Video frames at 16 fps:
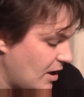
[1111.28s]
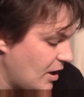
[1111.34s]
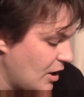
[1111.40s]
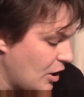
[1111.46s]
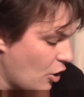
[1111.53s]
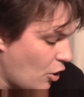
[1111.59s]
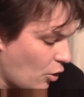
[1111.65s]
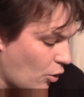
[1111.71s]

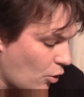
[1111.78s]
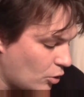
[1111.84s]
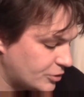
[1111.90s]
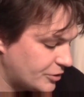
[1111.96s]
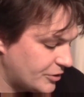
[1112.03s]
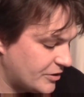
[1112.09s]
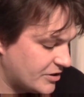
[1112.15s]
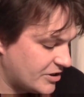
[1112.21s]
Horde
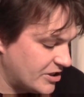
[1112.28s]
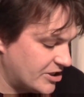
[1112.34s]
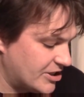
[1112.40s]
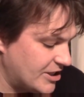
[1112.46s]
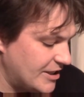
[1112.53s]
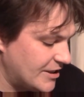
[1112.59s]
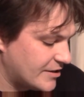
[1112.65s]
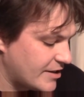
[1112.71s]

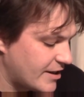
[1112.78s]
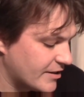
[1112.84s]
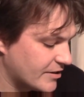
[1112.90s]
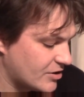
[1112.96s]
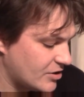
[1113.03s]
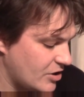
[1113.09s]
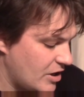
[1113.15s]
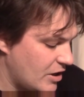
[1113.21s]
16
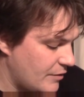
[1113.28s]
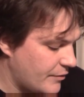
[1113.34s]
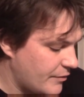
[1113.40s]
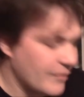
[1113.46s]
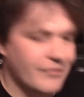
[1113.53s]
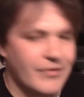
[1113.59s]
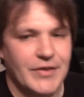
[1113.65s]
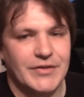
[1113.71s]
attacks,
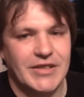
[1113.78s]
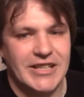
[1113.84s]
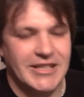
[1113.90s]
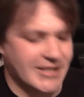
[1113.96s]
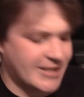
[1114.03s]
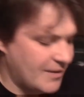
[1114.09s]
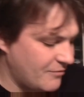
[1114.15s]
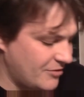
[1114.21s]
nerve 15,
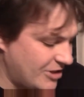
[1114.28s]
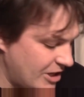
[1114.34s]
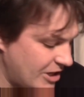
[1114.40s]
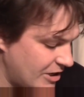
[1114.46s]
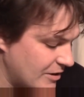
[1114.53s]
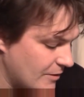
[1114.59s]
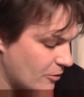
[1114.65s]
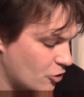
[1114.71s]
17,
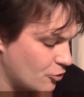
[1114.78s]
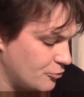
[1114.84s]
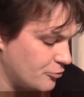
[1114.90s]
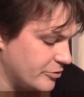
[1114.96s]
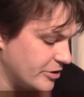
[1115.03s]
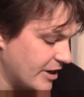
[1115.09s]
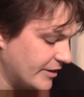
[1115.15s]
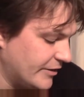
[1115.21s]

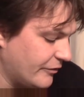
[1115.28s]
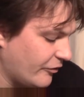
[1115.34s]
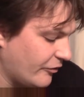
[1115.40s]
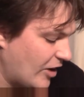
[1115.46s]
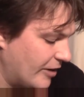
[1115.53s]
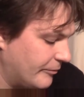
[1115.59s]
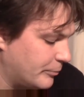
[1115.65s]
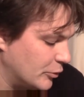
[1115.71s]

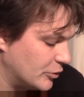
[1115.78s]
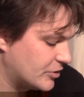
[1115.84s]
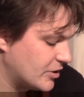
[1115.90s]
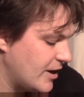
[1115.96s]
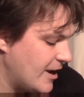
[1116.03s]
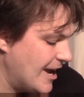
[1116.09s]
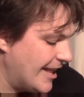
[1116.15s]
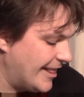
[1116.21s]
195 points.
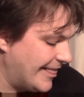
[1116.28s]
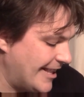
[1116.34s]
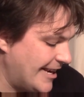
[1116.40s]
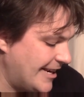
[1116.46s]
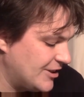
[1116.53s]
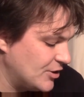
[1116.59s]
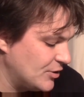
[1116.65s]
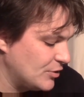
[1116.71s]

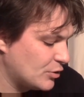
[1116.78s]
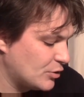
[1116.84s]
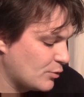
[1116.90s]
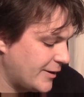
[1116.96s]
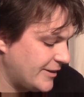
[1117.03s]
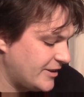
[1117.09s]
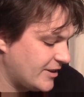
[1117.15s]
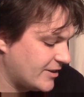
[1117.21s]
Legion
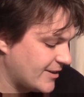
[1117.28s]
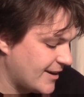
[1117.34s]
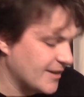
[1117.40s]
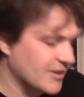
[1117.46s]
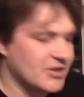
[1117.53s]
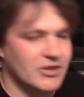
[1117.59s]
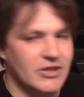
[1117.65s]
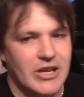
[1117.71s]
20
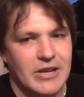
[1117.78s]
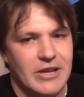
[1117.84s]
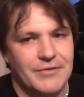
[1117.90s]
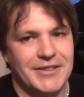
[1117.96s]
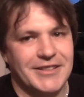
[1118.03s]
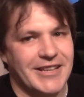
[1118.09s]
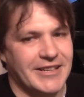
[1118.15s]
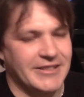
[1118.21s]
attacks,
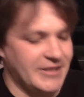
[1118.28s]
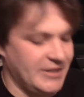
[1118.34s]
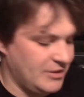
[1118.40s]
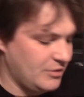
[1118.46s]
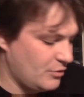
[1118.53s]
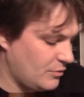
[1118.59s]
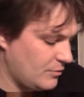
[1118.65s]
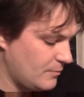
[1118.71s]
nerve
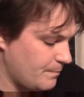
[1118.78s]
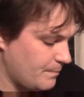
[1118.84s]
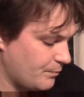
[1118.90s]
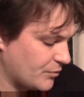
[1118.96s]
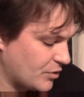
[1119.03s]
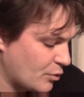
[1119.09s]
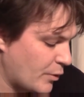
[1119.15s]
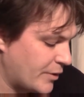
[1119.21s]
19,
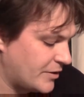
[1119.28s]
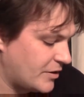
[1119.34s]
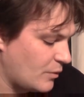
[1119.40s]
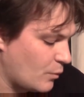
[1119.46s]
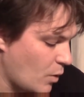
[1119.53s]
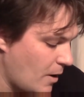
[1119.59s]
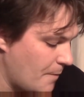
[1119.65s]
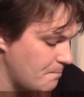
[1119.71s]

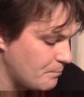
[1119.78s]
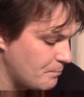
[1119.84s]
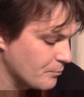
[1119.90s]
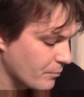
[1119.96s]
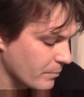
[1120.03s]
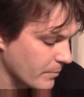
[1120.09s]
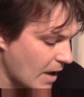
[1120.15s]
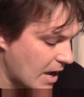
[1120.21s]
21,
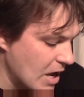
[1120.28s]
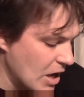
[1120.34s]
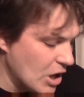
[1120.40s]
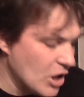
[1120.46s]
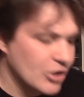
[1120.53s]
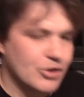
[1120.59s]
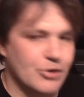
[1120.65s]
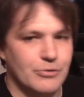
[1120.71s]

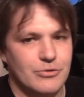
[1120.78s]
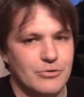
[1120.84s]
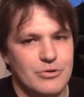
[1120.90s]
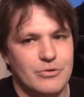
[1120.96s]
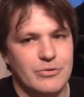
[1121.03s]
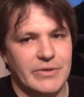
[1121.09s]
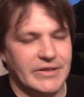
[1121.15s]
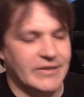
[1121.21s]

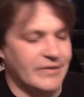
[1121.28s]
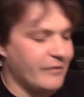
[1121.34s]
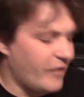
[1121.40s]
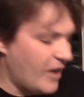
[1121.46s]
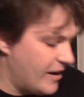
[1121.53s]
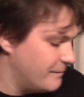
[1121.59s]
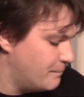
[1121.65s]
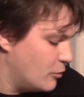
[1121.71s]

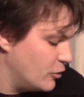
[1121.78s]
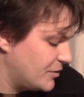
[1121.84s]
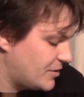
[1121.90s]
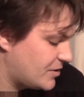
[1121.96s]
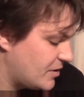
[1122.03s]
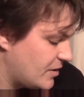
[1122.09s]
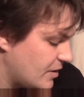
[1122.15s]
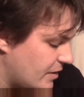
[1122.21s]
225
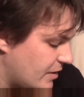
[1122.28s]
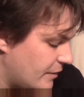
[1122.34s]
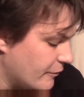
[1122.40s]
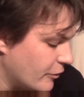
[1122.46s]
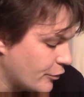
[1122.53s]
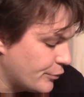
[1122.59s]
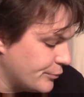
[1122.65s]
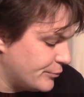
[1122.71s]
points. They've
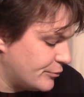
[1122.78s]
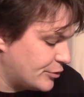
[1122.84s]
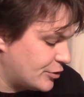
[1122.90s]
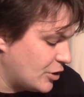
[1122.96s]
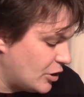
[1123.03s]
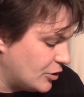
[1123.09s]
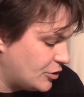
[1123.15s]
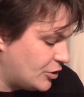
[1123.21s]
got thunderous
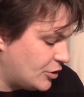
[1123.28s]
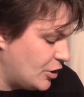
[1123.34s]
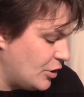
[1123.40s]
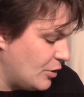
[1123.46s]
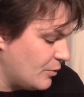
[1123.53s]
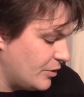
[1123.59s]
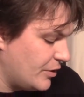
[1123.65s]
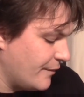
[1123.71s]
charge
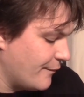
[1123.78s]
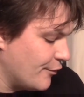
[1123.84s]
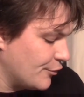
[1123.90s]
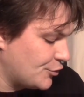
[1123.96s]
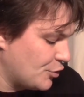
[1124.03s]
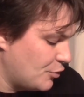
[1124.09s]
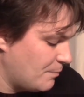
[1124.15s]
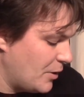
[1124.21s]
2, and they've got
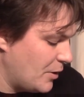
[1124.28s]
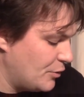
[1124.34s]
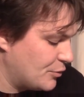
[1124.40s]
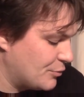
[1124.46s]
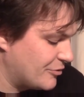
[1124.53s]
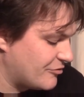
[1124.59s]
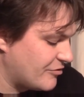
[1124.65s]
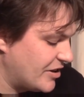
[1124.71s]
short bows
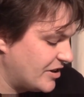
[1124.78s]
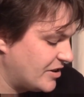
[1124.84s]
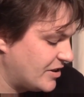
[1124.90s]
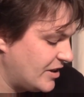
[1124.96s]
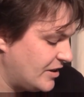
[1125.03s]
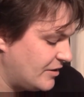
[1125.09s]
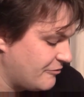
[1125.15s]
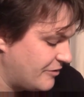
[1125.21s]
which are
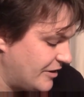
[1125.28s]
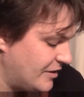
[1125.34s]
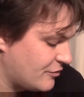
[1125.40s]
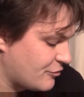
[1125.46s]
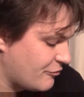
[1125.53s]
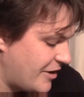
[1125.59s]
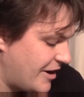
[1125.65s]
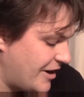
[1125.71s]

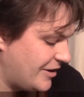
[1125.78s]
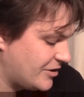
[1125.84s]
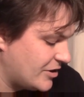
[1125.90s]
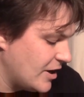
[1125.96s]
18-inch range.